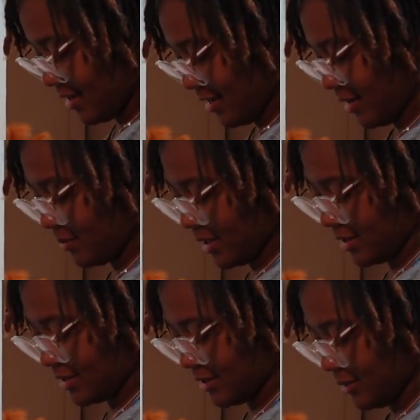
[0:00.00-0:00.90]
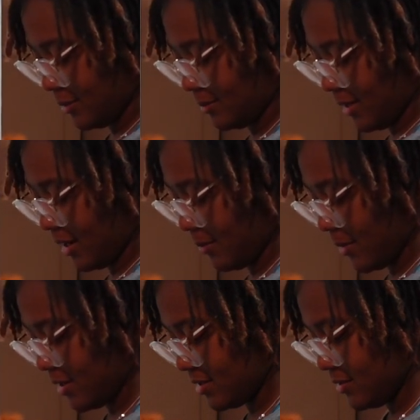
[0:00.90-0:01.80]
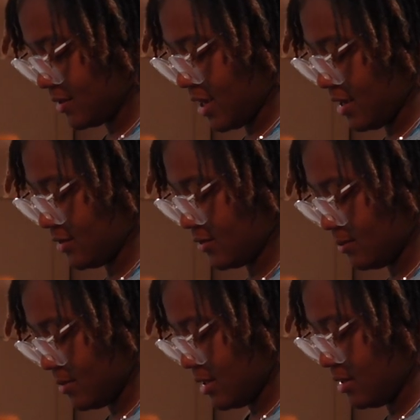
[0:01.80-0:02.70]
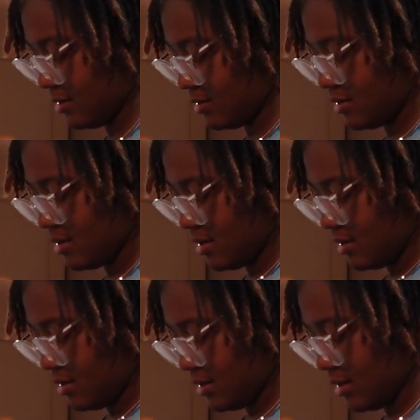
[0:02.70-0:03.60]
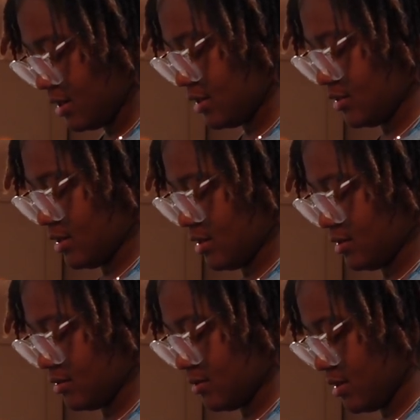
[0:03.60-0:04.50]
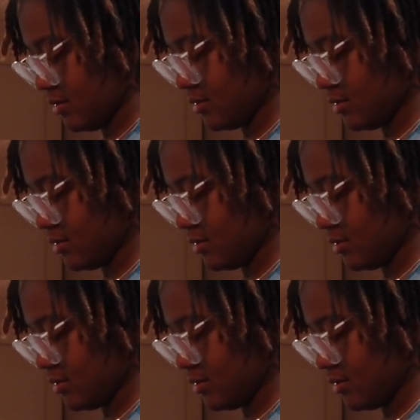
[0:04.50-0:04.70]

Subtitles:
And I'm making some like a personal size for me and Adrian as well.